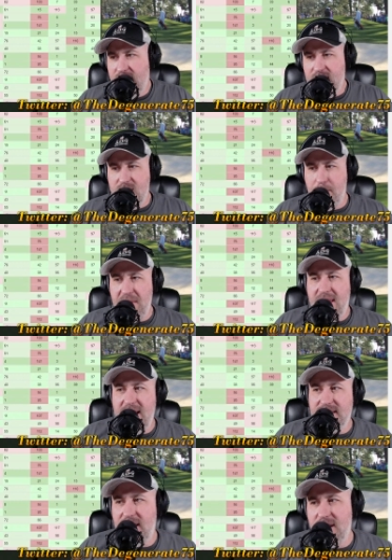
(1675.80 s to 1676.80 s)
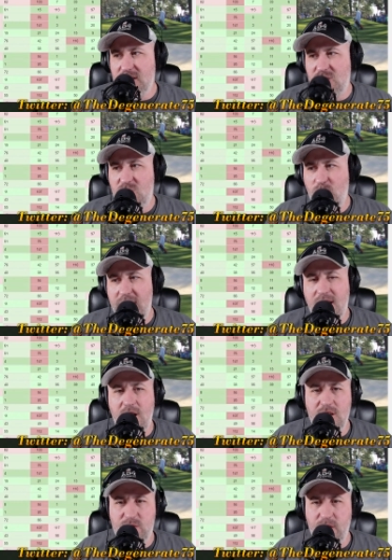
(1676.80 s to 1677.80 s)
Then the big guy's got to go sweat
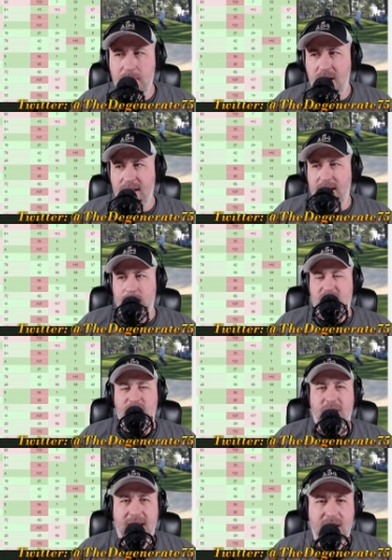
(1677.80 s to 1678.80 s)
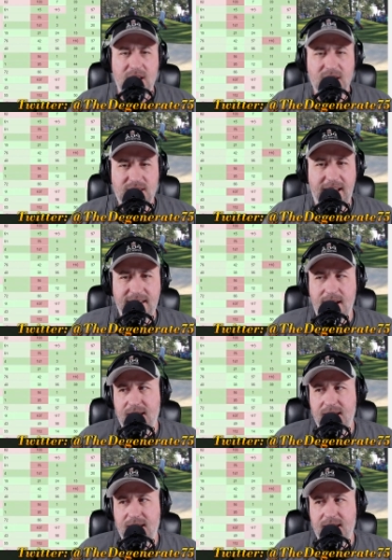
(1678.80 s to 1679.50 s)
college football lineup. See if I can take down a